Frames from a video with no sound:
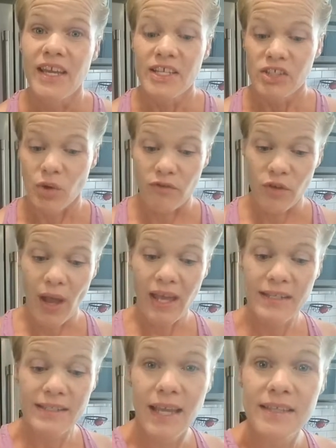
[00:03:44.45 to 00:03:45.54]
So if you had,
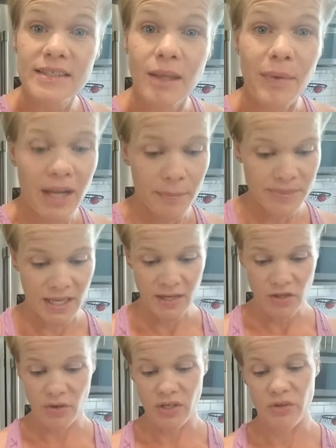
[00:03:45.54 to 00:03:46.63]
say, a stomach upset,
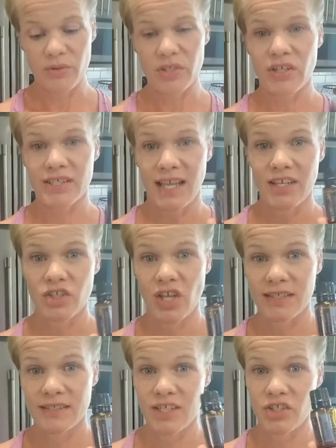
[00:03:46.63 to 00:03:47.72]
you could use our
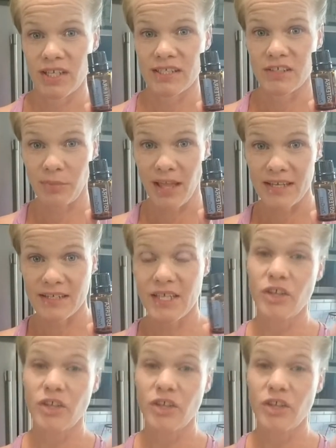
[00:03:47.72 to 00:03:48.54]
Zengest Digestive Blend.